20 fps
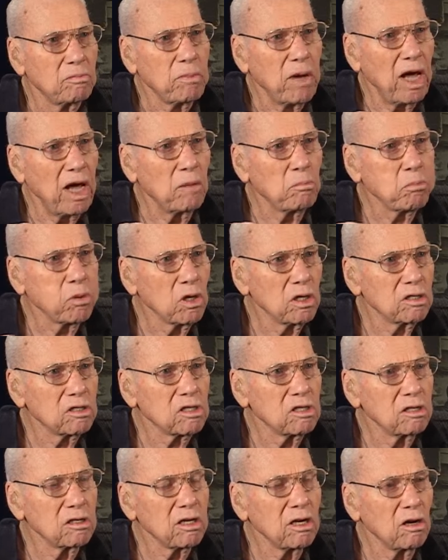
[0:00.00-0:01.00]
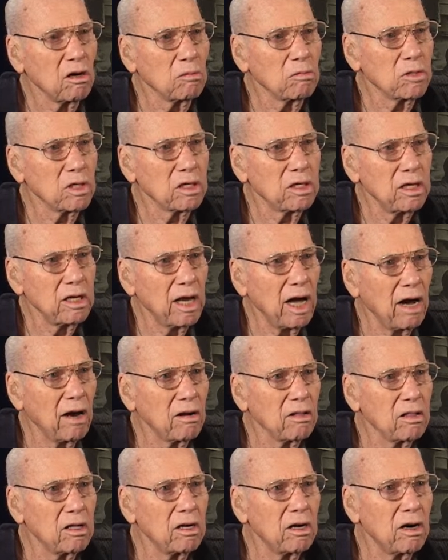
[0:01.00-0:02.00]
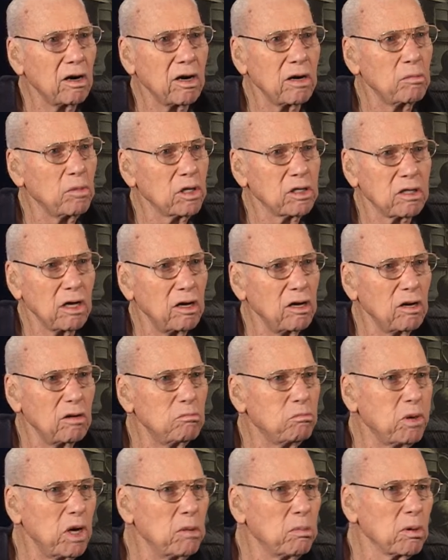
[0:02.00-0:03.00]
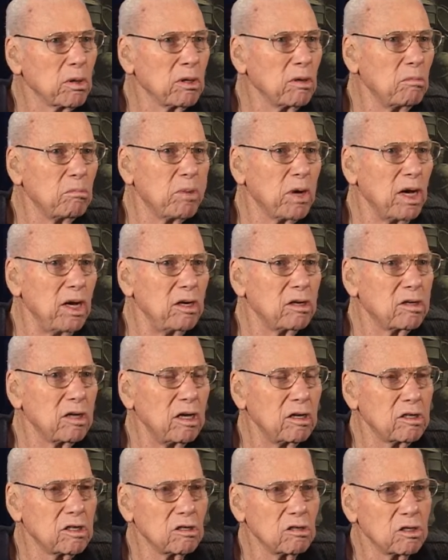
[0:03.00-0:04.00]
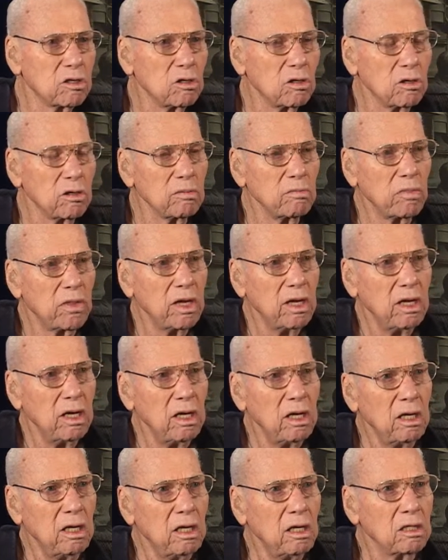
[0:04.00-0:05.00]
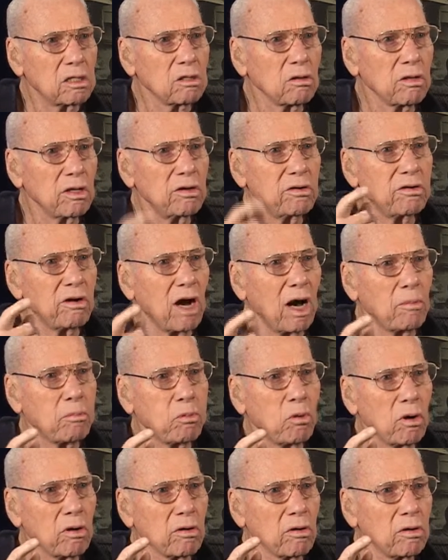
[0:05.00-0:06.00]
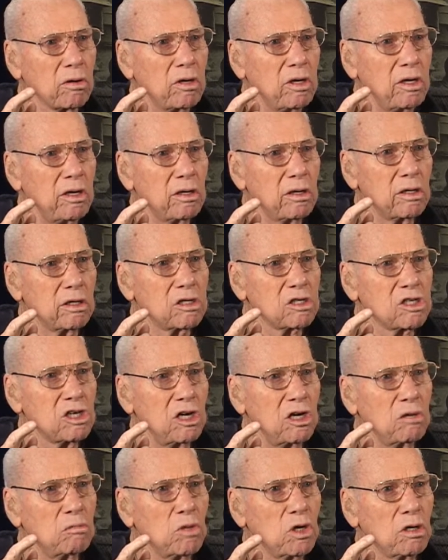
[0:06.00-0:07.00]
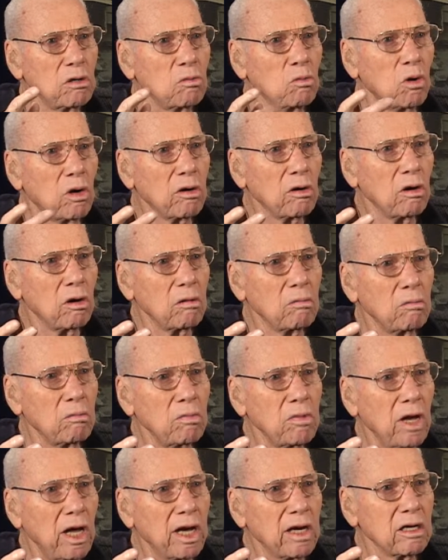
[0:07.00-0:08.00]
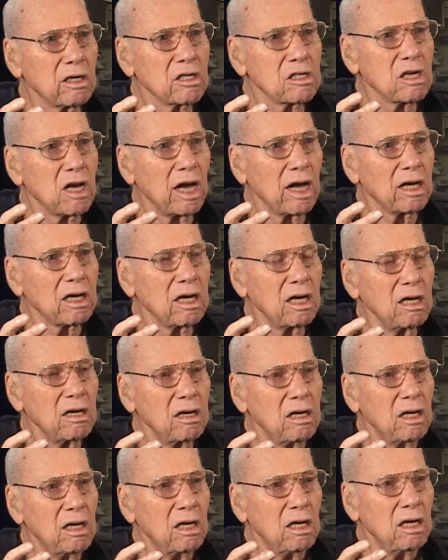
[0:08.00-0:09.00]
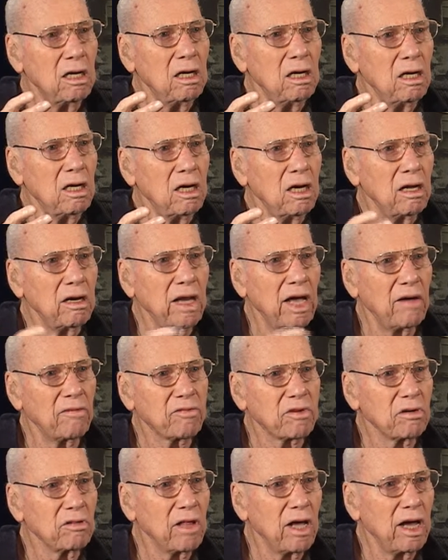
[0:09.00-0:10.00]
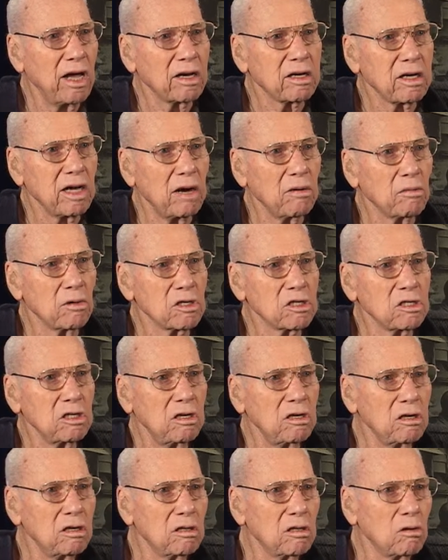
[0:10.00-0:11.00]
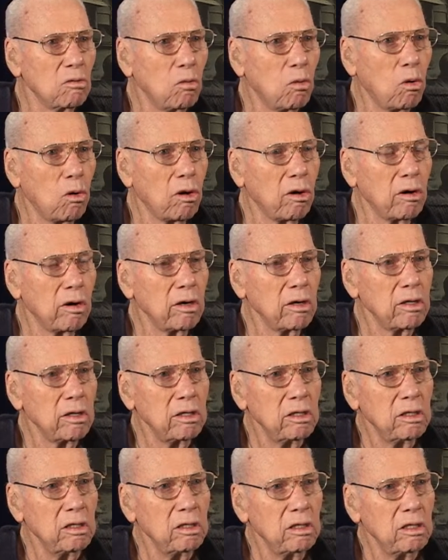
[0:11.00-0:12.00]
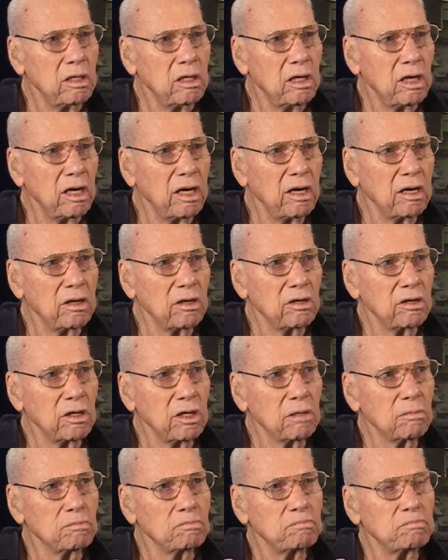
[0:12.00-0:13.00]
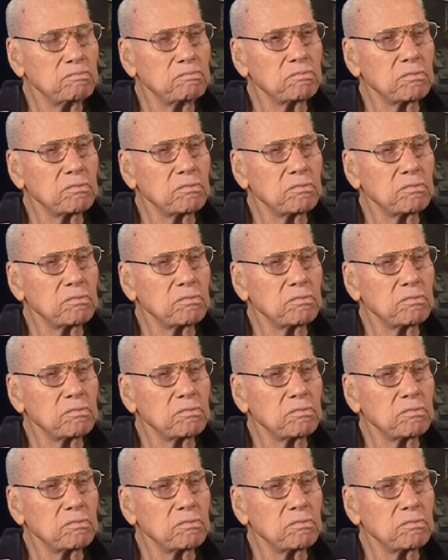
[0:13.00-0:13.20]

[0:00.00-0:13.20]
pamphlets, and tell them to get out of the area, but they didn't, people didn't pay attention to it. So they dropped one on Hiroshima and one on Nagasaki. And after that, that was the end of the war. And um,